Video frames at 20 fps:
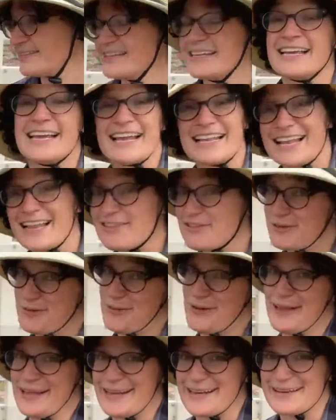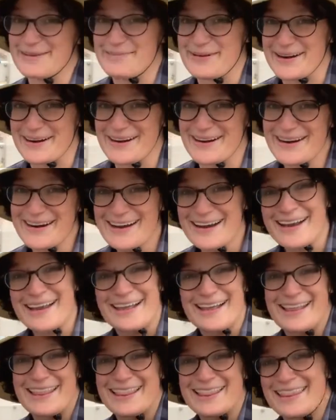Unless you're really into bitter,
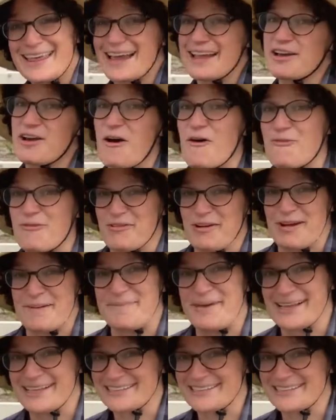then go for it, make a